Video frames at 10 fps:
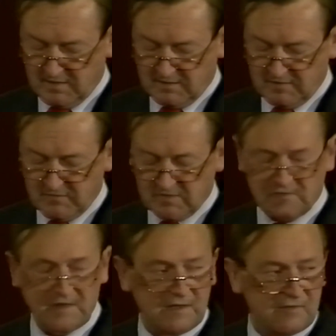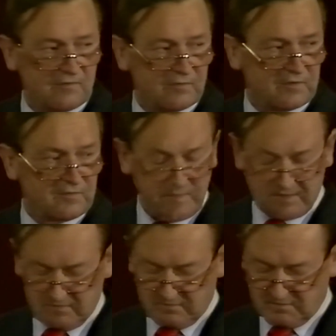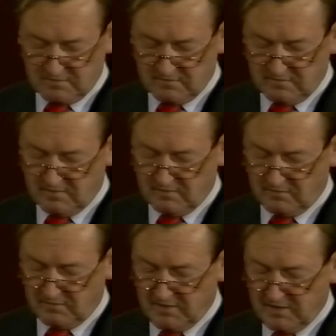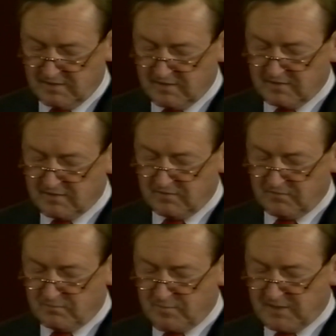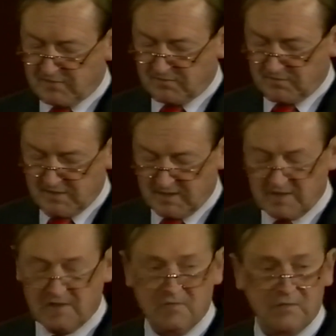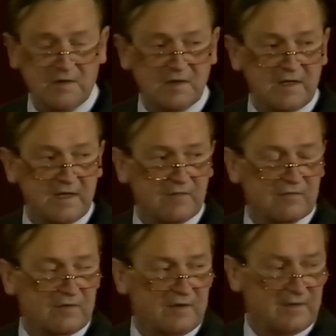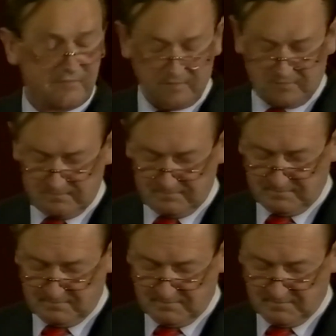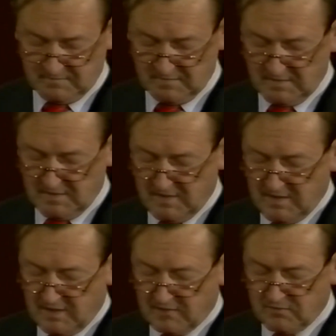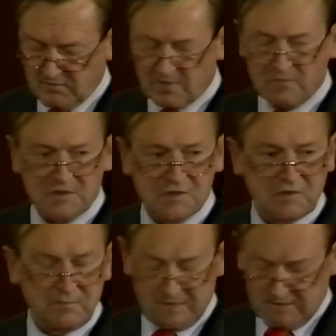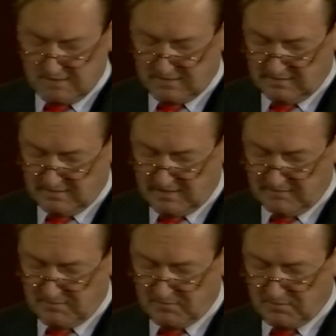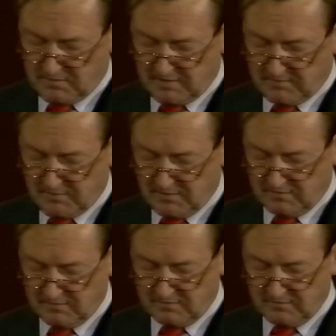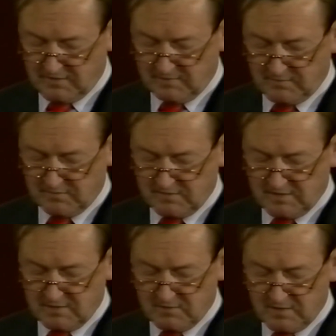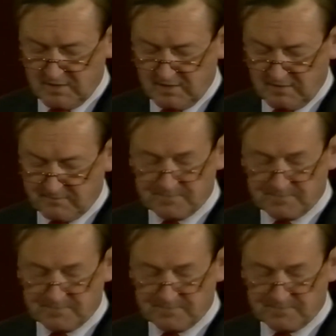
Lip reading: Living standards were expected to continue and get even better without any real extra effort. I do not wish to belittle our mineral companies and developers in any way.